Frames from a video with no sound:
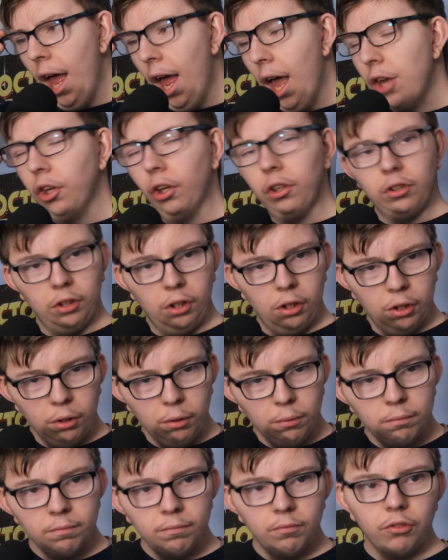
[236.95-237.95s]
Doctor Who,
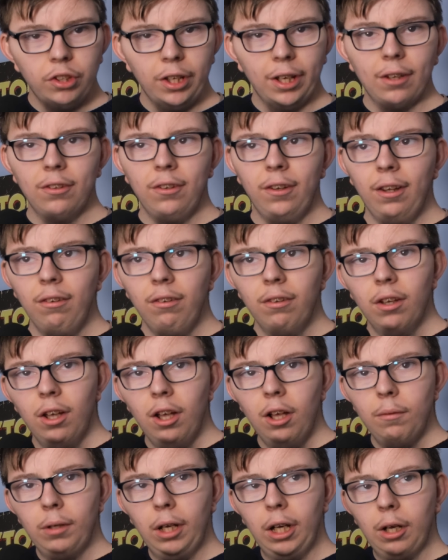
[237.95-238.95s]
60s,
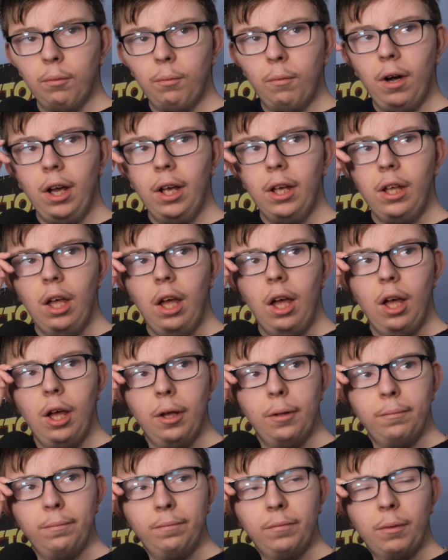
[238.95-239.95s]
black and white,
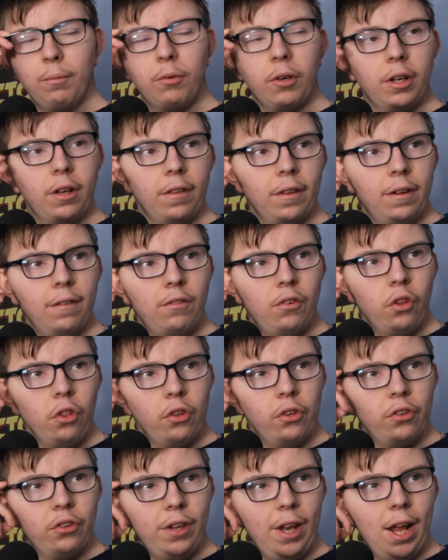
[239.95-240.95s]
I'm trying to think of
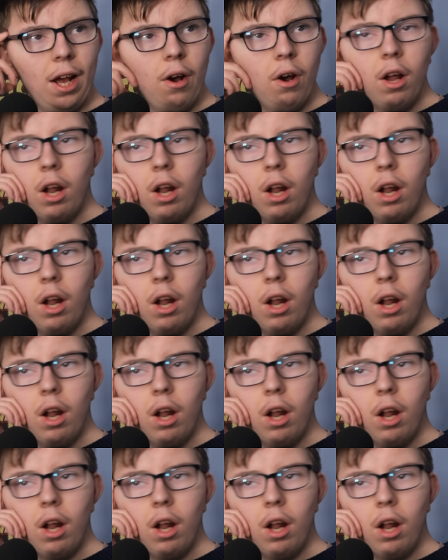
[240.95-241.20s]
others now,